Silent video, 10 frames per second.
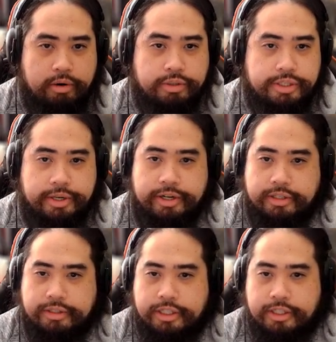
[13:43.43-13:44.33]
Oh, it's right here.
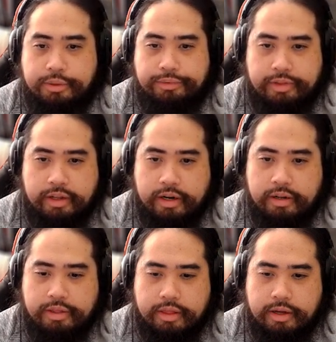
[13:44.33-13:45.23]
See, 250 out
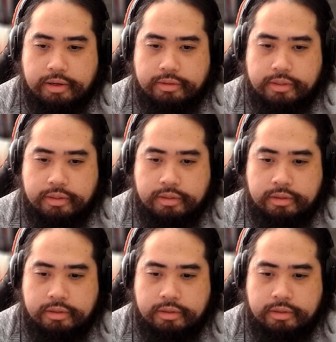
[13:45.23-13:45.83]
of 1,000.